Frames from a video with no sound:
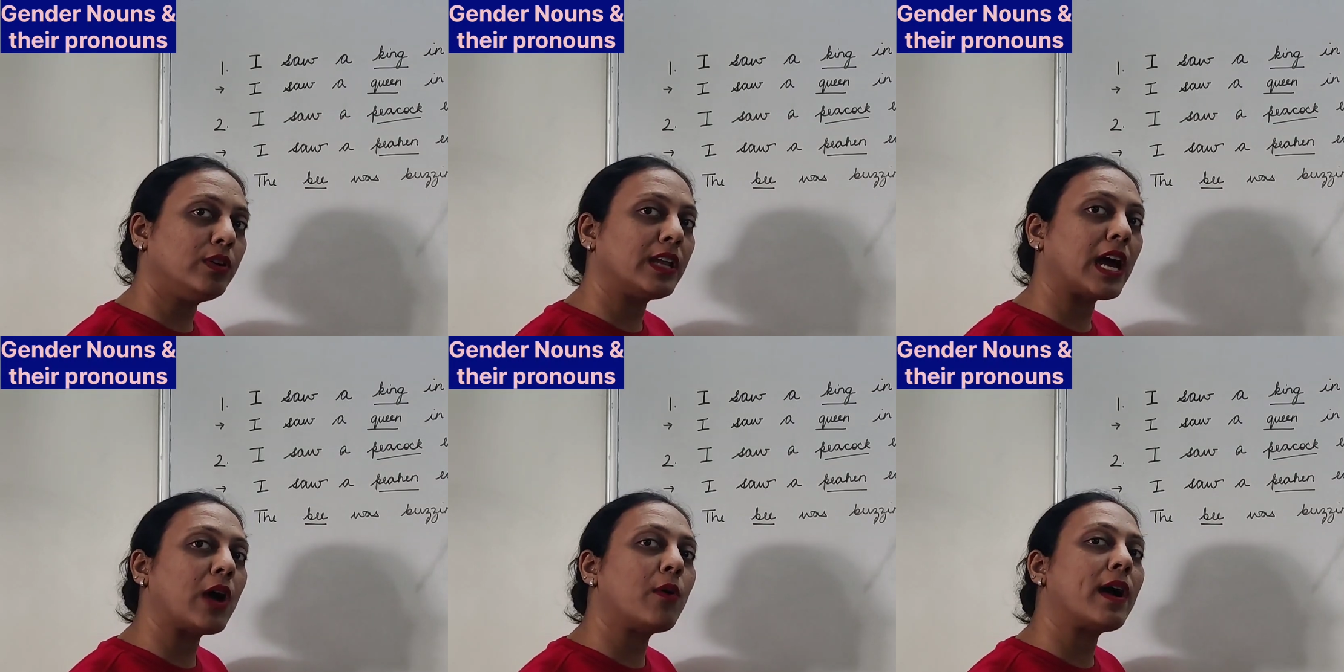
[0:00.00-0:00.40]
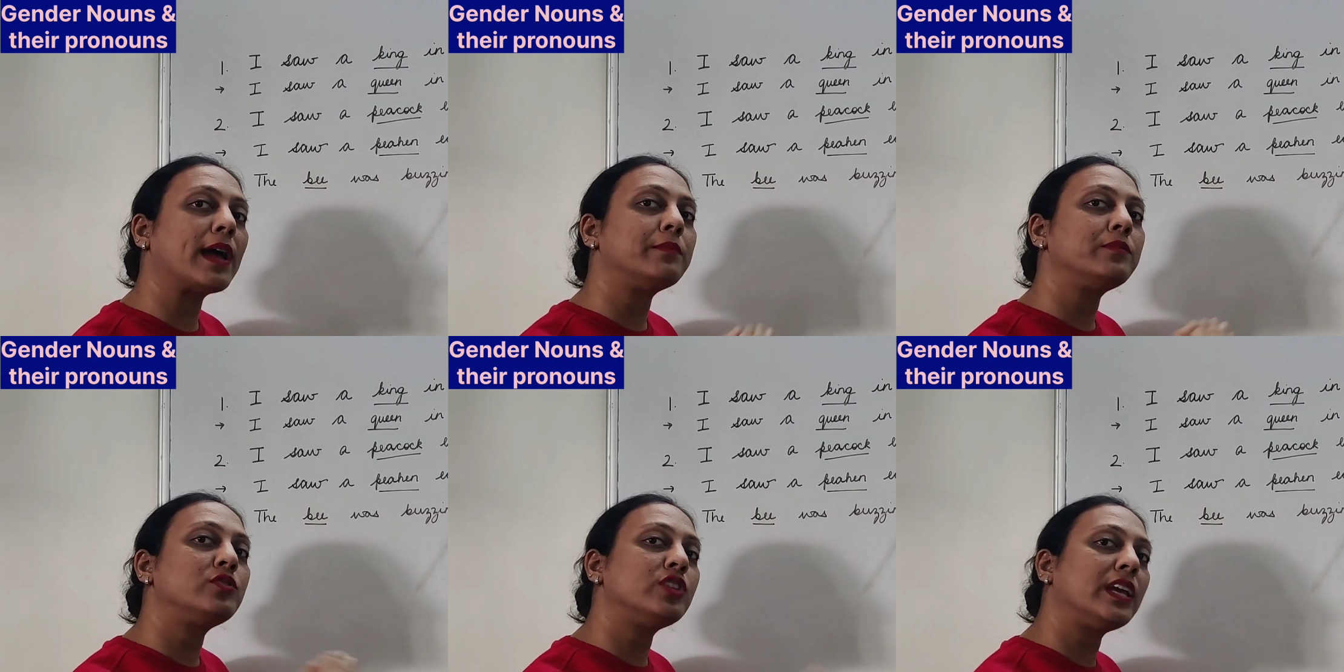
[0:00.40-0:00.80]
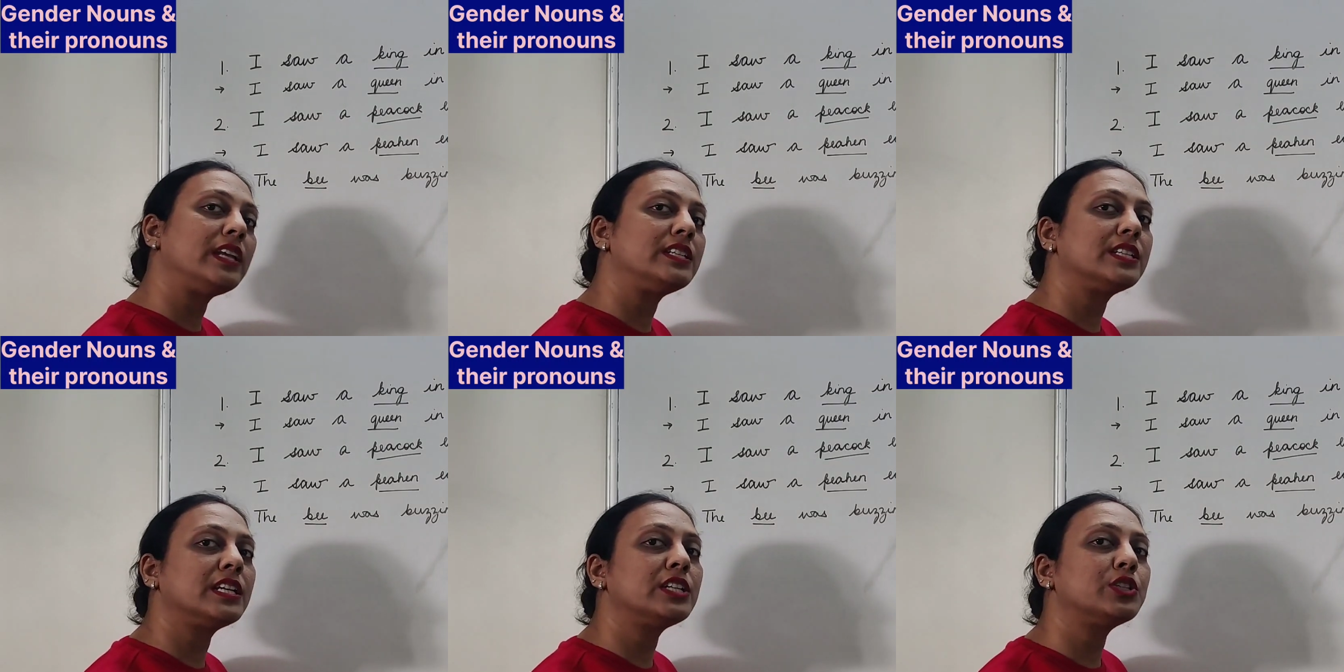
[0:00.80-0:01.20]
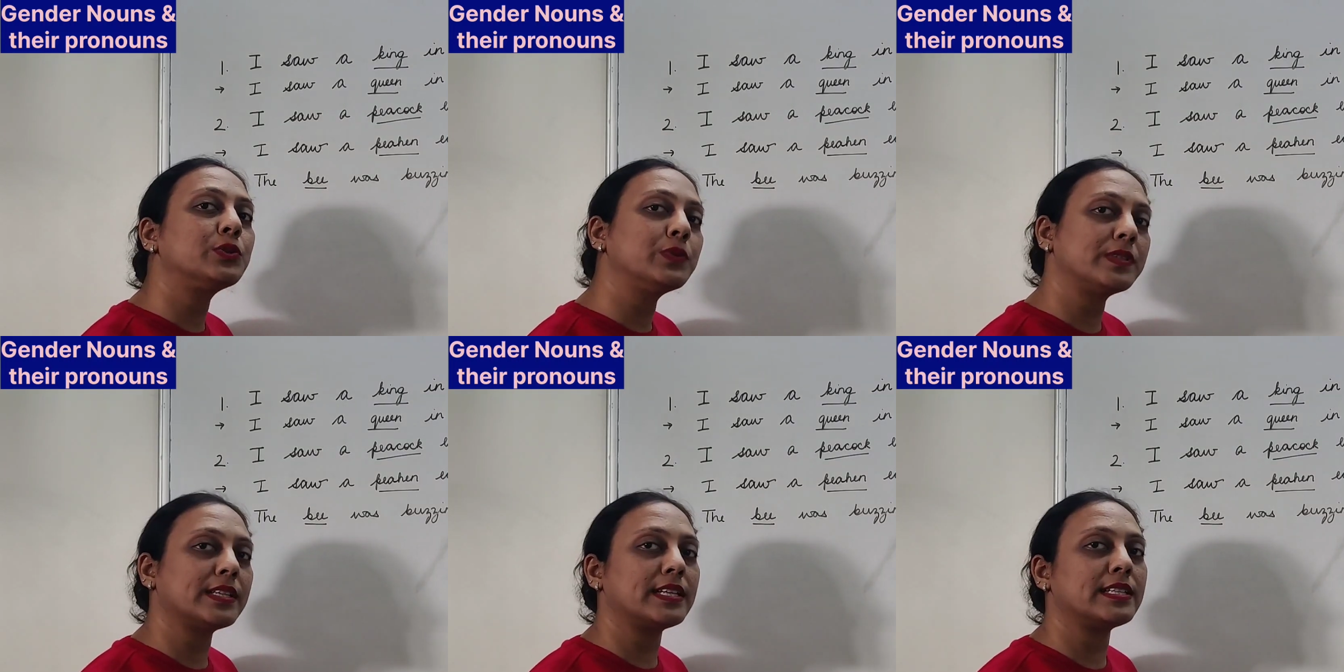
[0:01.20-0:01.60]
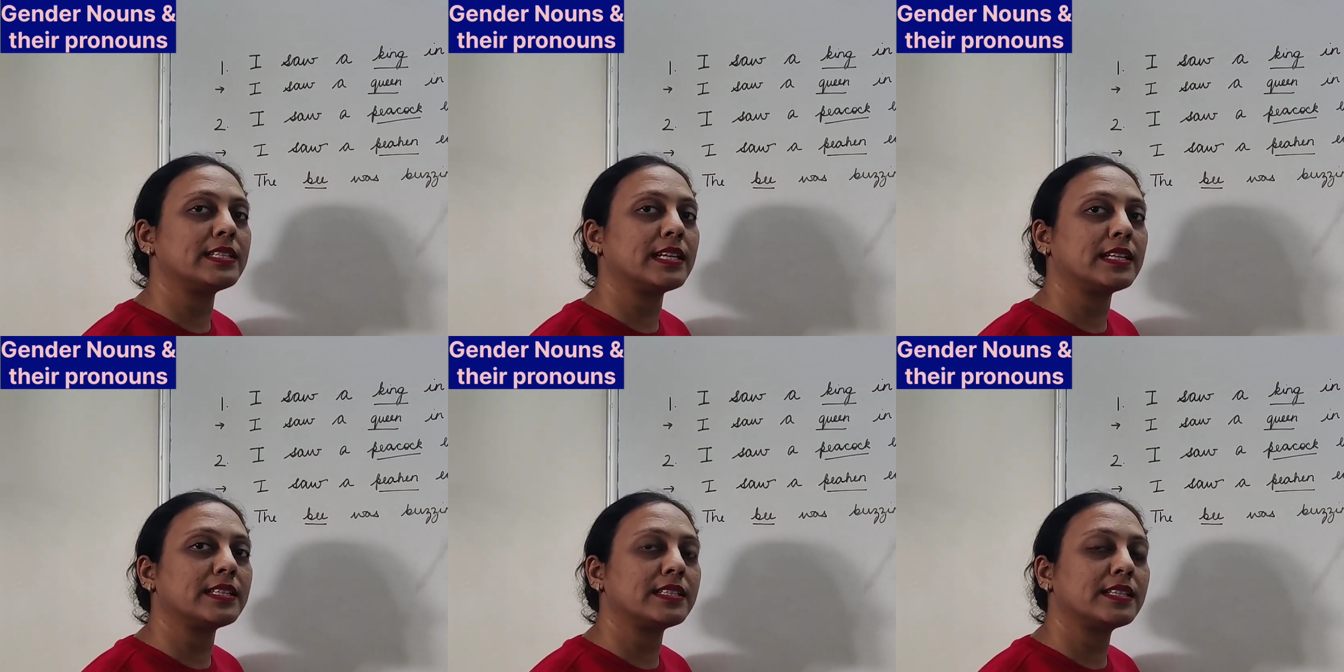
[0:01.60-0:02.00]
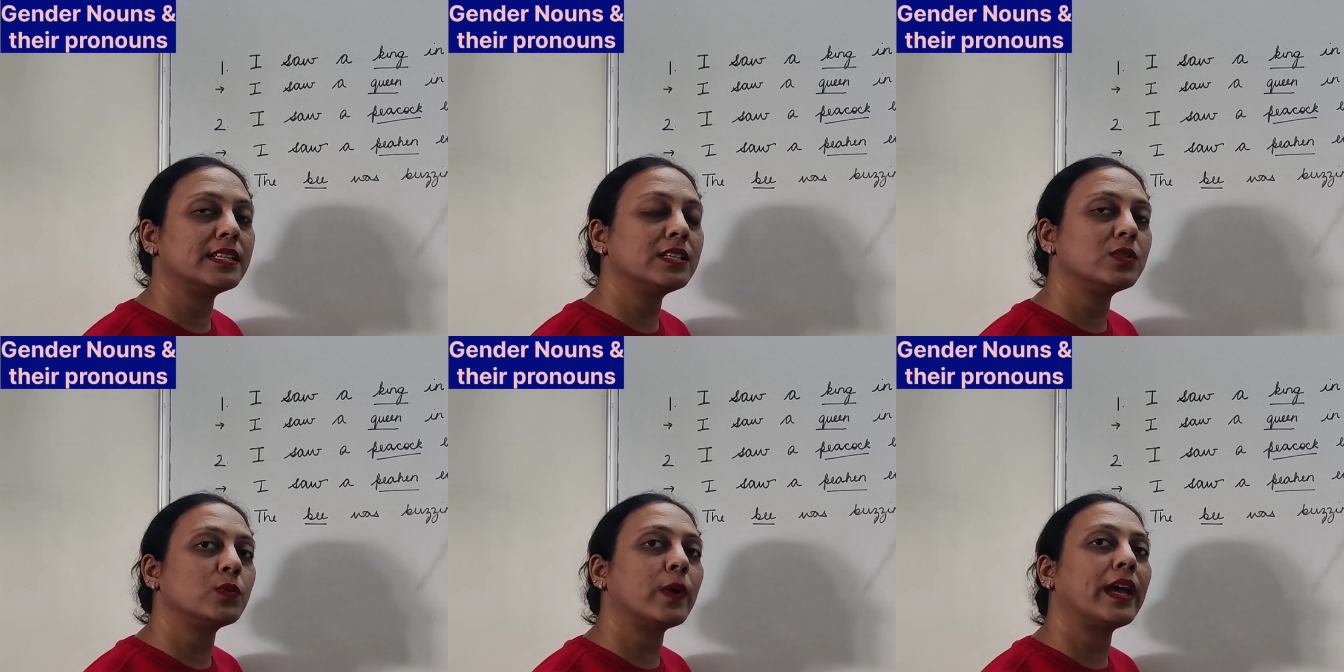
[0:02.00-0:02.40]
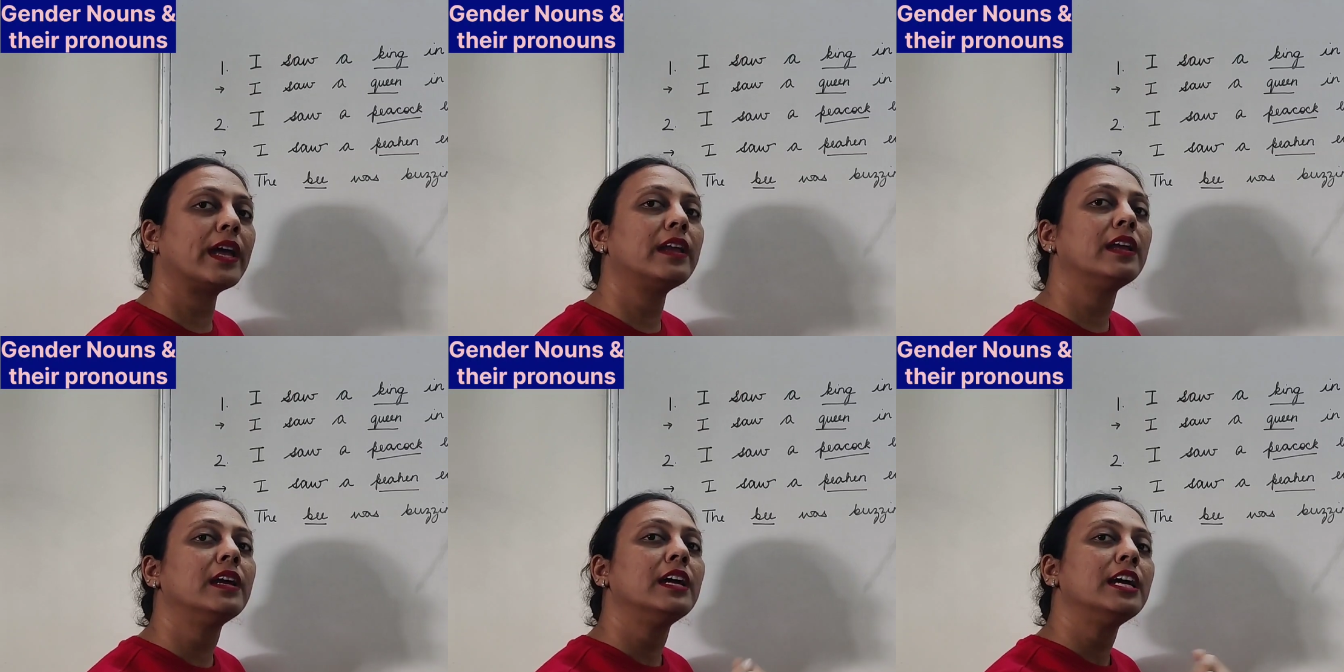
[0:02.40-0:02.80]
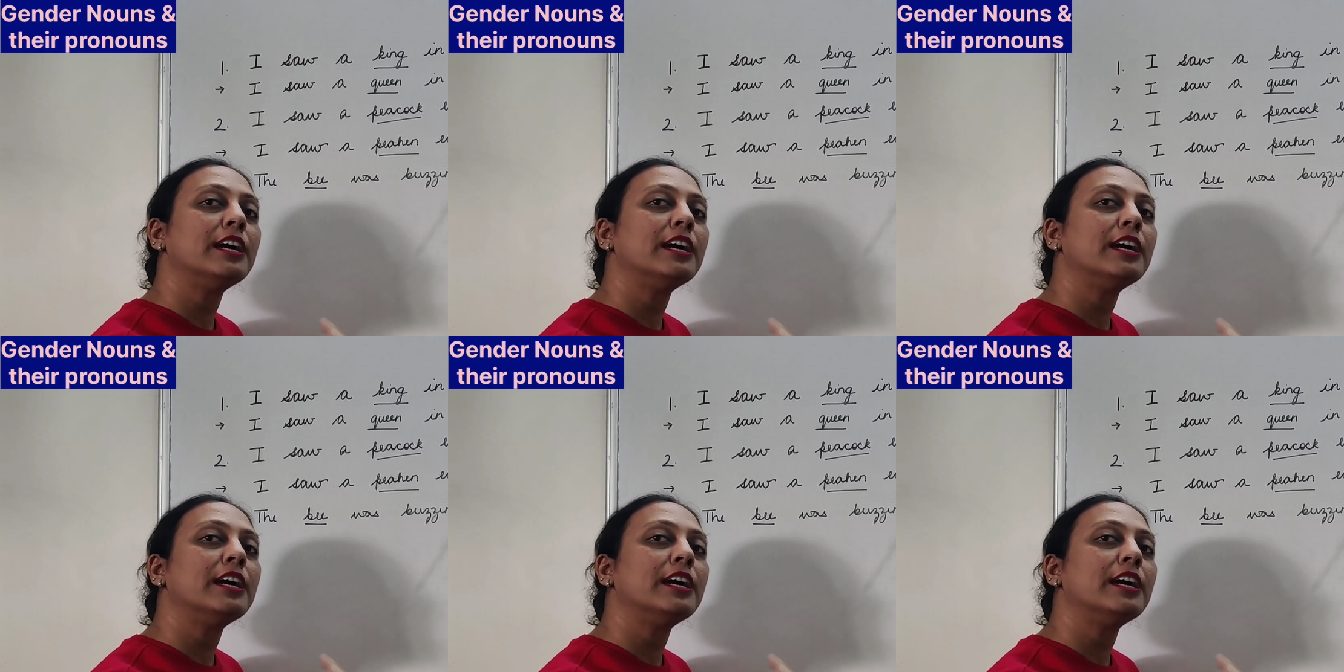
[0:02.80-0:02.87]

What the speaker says: Now I am changing two sentences where